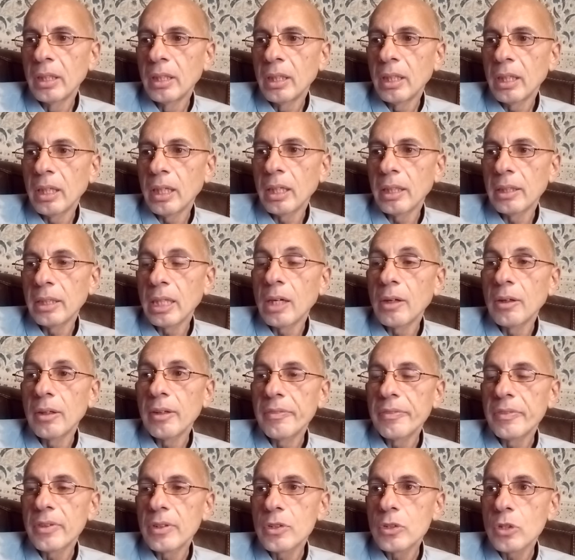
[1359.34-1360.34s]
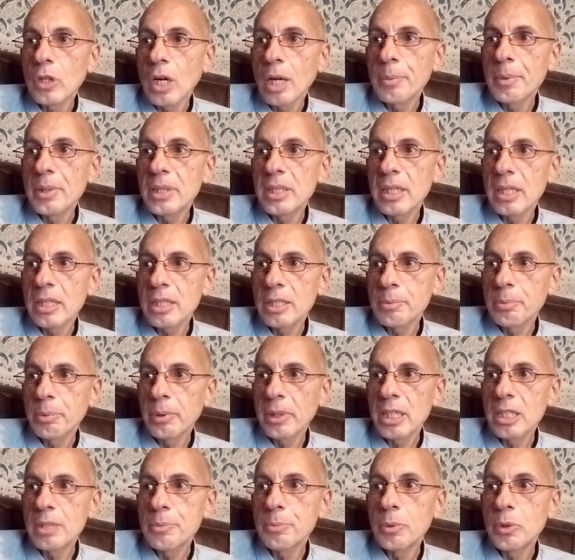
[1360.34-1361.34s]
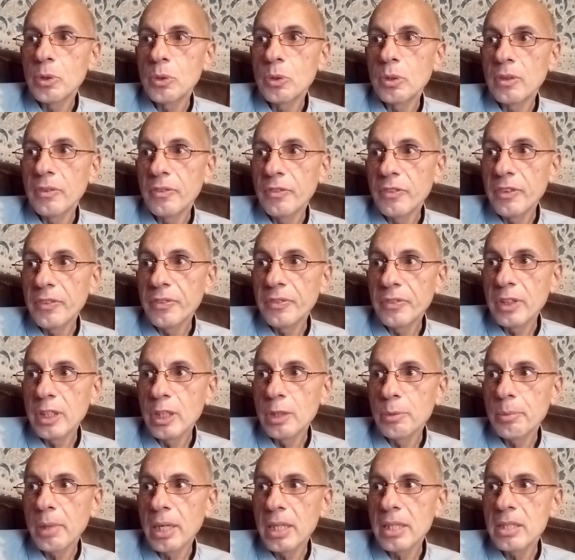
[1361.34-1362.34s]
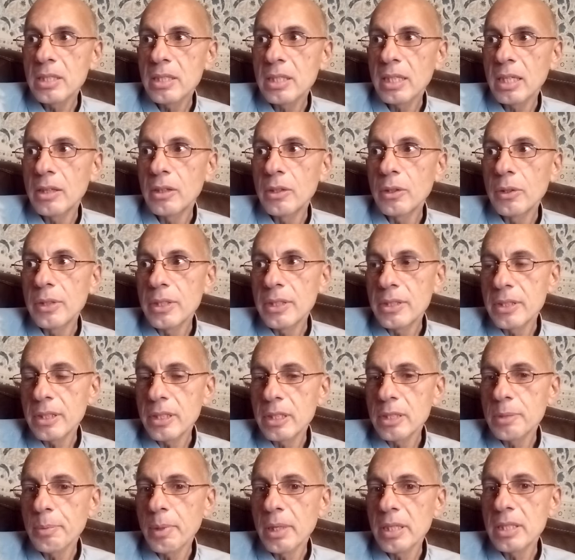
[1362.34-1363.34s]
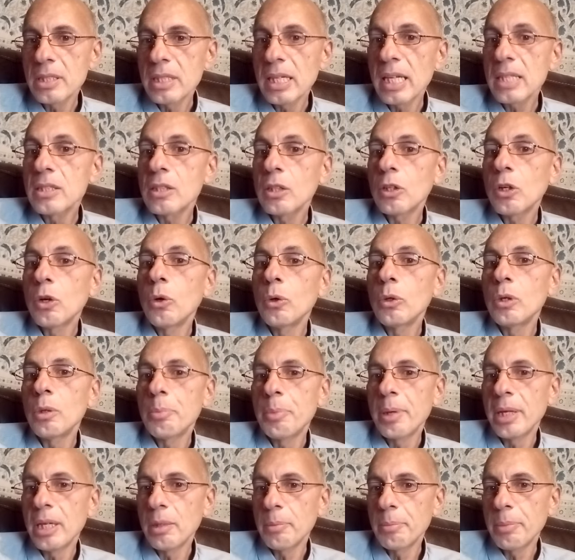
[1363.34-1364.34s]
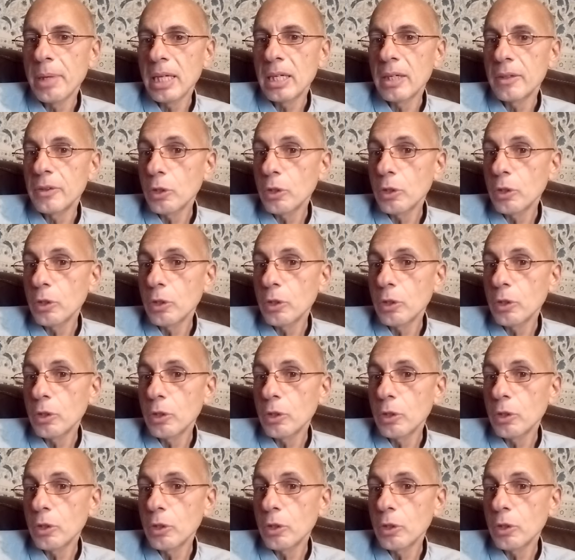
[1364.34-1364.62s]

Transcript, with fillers: Uh, now, if the trauma takes place between 15 months and 36 months, that's the codependent pattern.